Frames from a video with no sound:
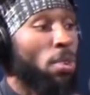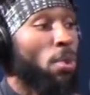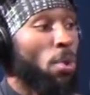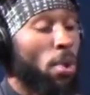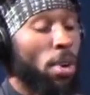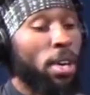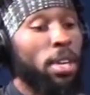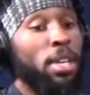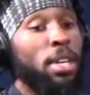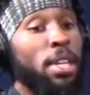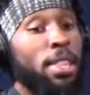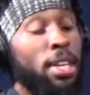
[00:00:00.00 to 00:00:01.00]
or
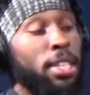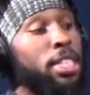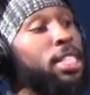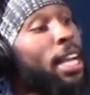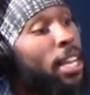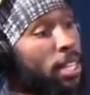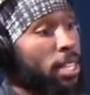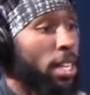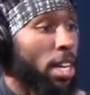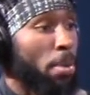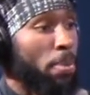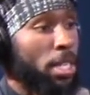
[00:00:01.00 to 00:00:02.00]
the state can
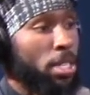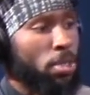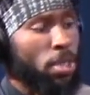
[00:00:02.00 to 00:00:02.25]
come in and do it.